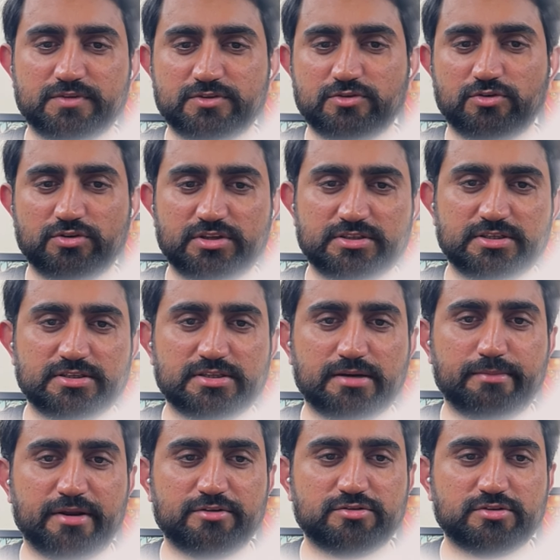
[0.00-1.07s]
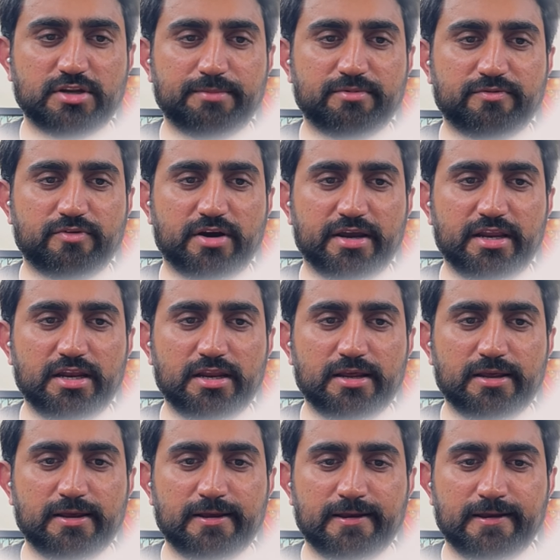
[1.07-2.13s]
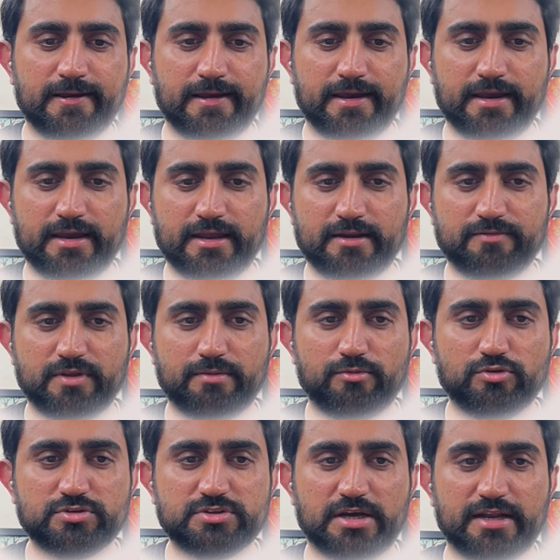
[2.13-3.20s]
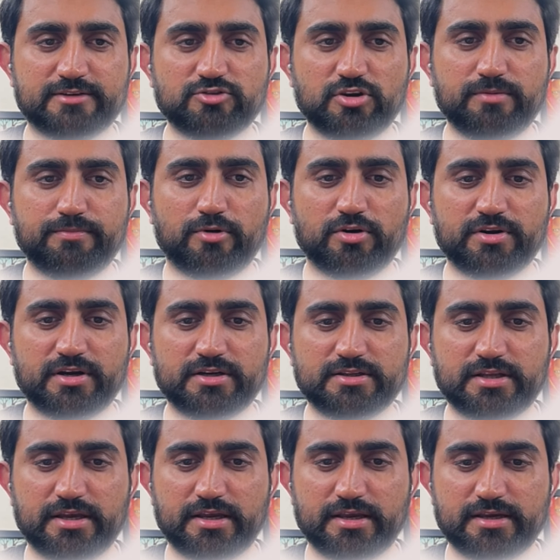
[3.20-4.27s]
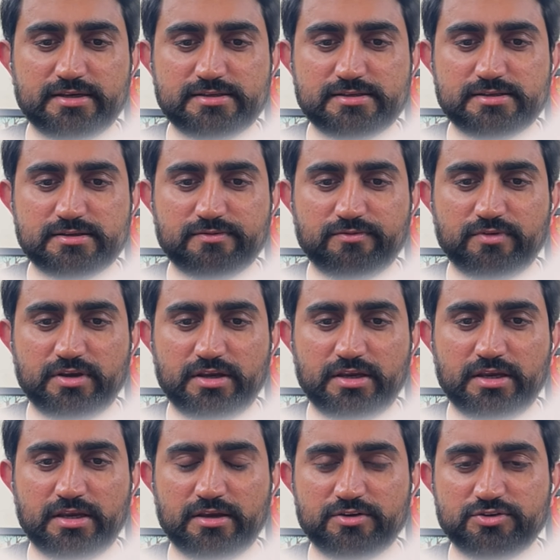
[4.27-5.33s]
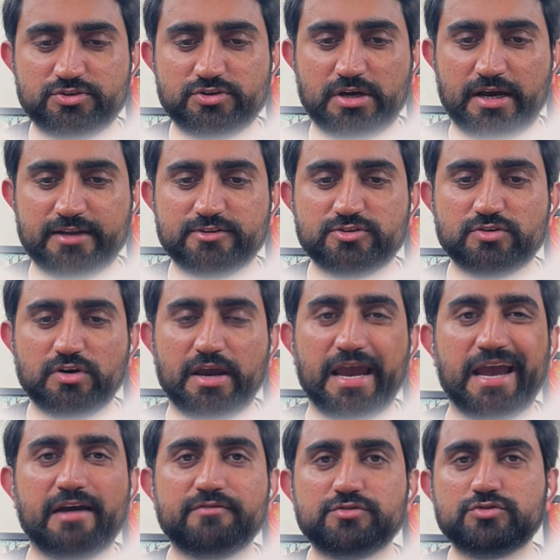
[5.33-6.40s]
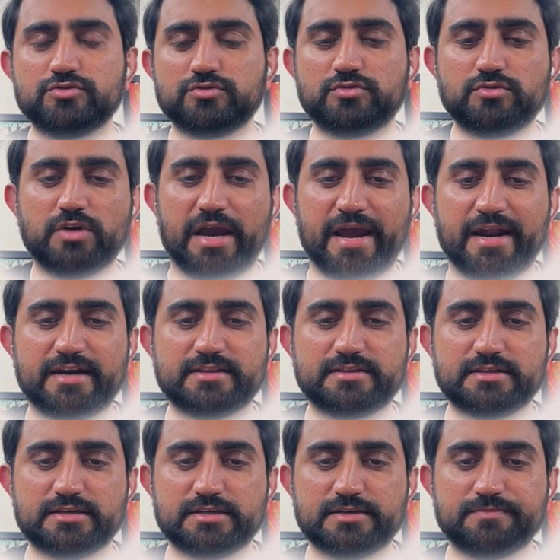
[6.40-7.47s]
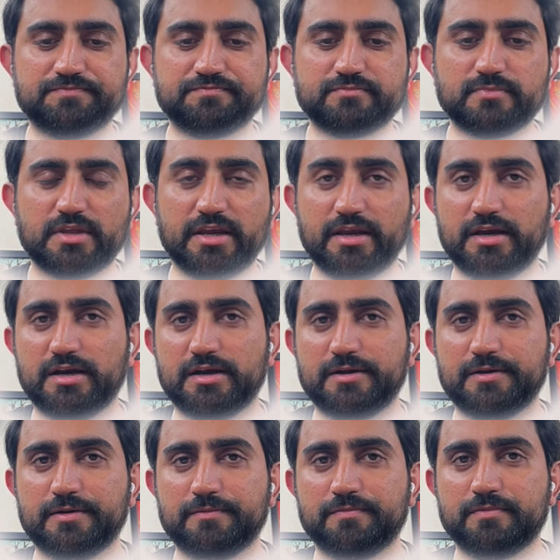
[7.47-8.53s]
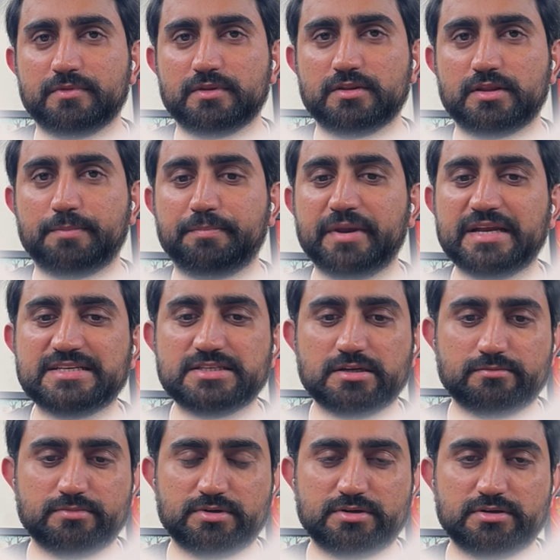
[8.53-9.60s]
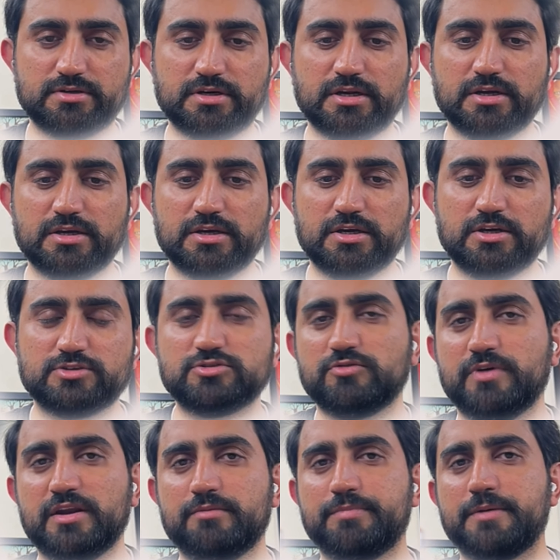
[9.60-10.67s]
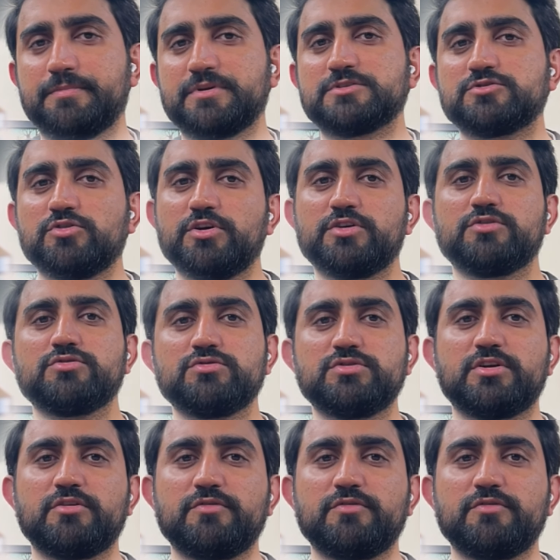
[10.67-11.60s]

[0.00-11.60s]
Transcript: so this is the manuscript file. And the most also important thing is we also have to add the page number. So when paper is going to